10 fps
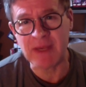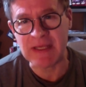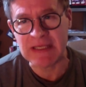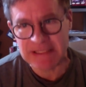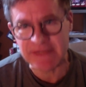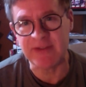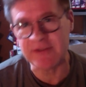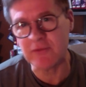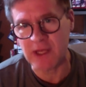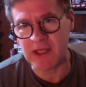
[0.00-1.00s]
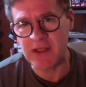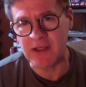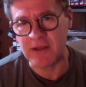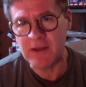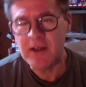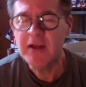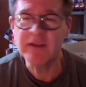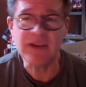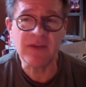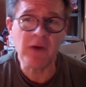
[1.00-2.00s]
my easiest way in.
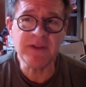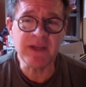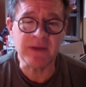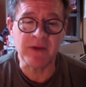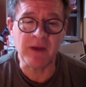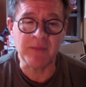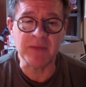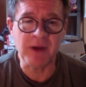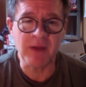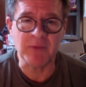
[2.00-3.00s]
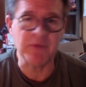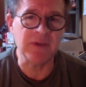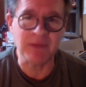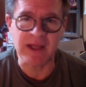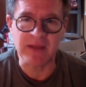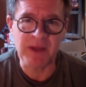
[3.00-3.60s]
Because I've always had a, a, big problem with the blank